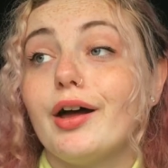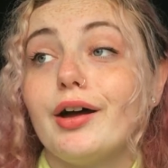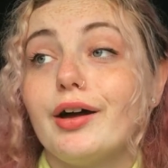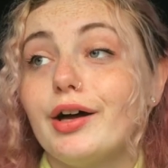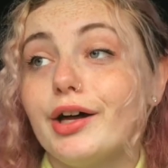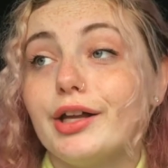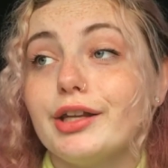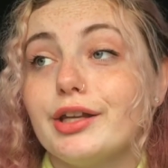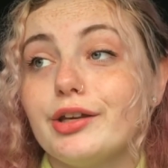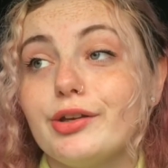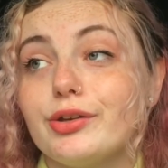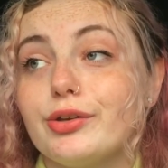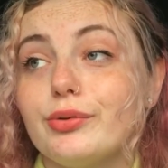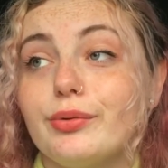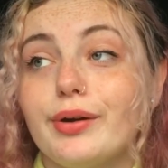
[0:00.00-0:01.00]
Honey,
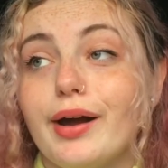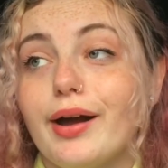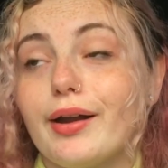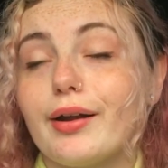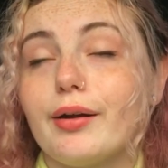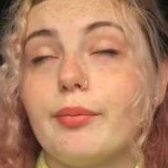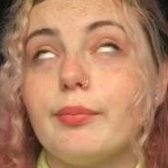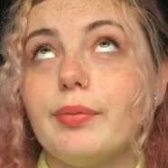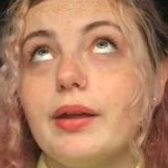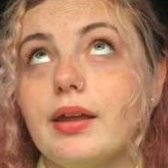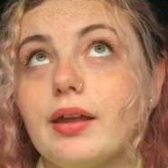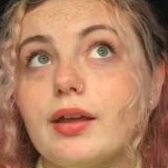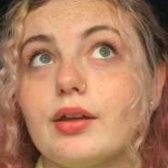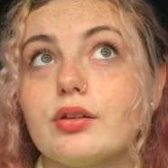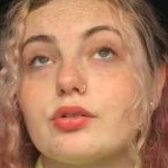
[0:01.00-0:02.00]
you got a
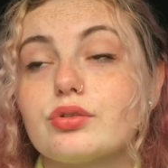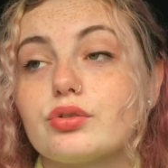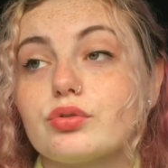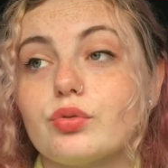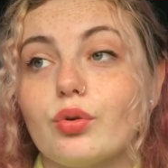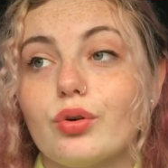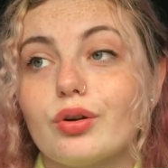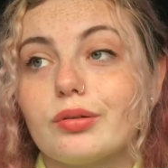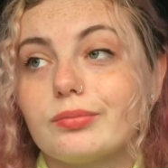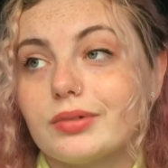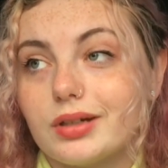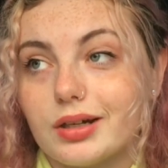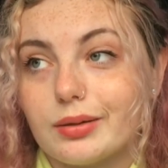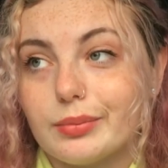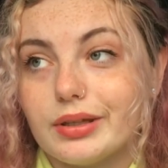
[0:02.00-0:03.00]
big storm
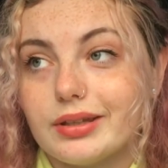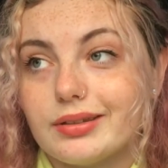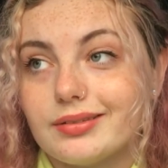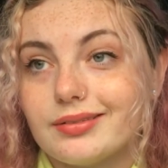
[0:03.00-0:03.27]
coming.